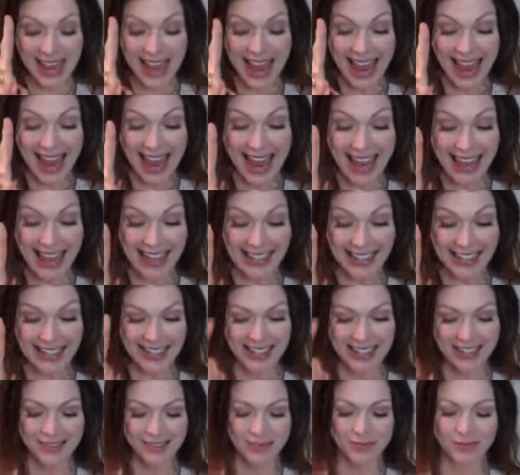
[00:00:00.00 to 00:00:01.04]
And
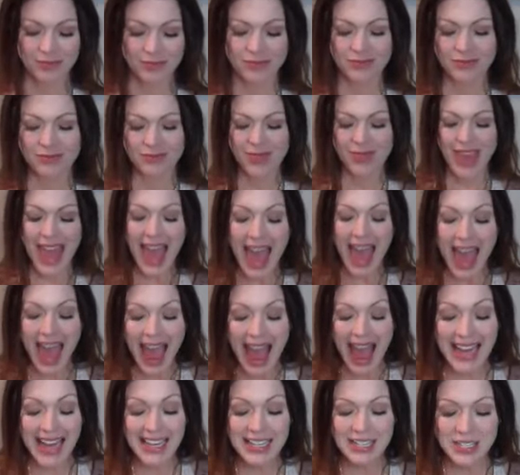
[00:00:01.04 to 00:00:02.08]

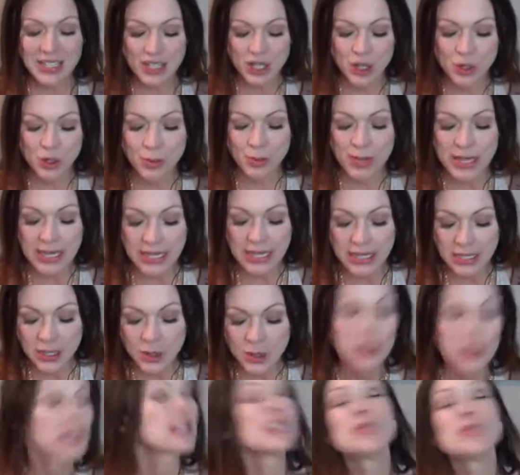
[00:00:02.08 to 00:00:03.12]
as you begin
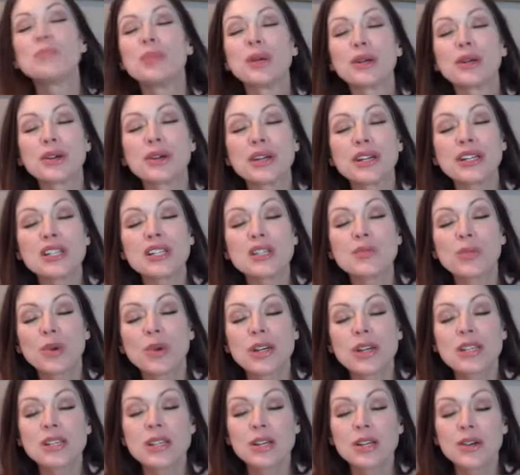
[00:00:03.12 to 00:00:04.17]
to experience
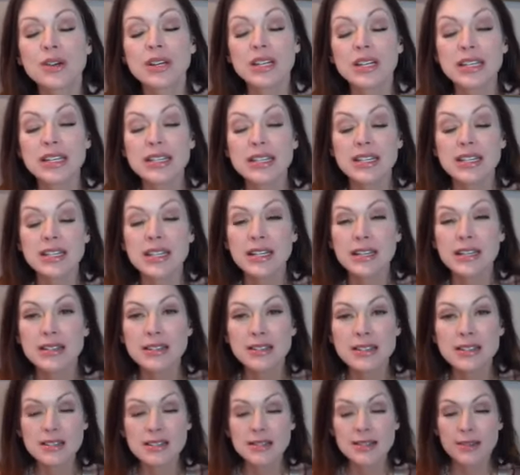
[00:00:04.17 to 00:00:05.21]
more
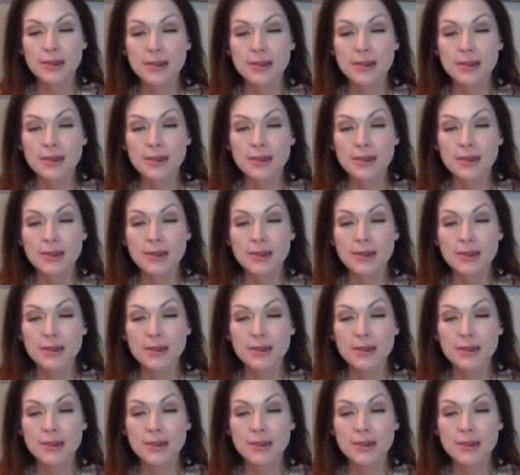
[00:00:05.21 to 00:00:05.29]
synchronicities,